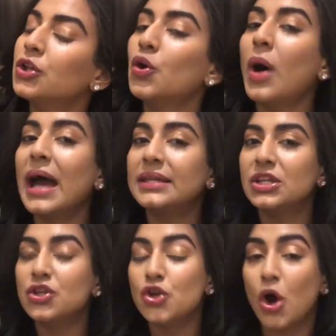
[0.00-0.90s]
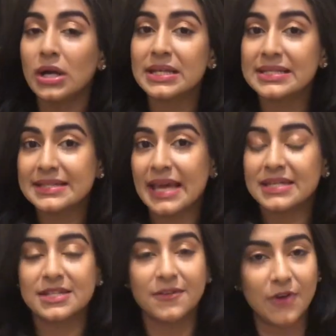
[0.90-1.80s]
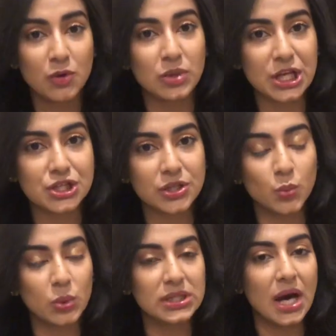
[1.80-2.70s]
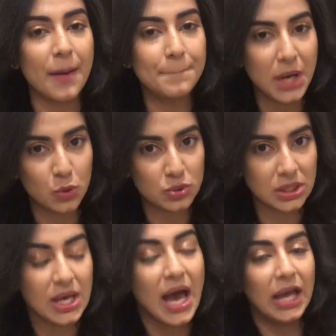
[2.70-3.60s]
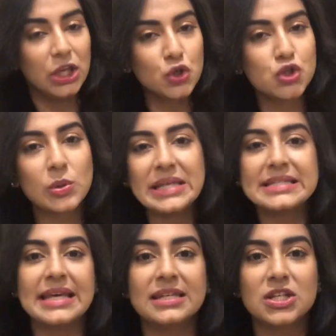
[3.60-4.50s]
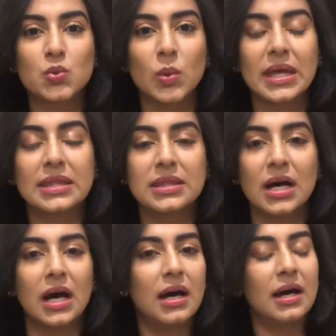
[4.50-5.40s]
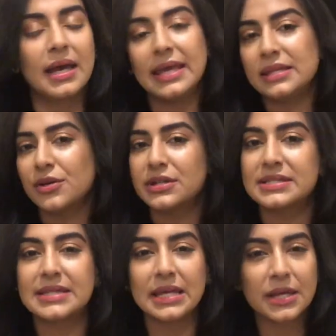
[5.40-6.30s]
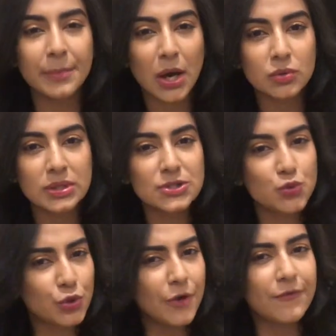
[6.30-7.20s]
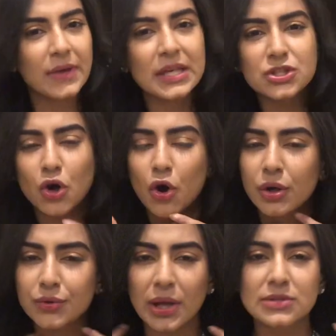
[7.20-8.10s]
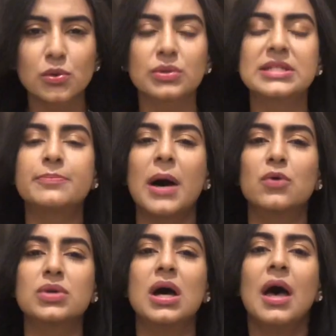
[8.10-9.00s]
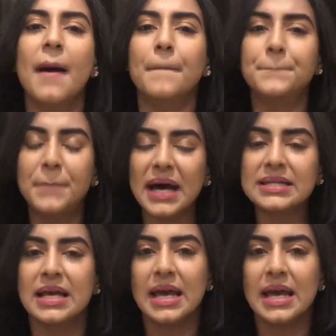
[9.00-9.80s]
Though I did not set the foundation with a powder. I usually set it with either a setting powder, Studio Fix, or a translucent powder, but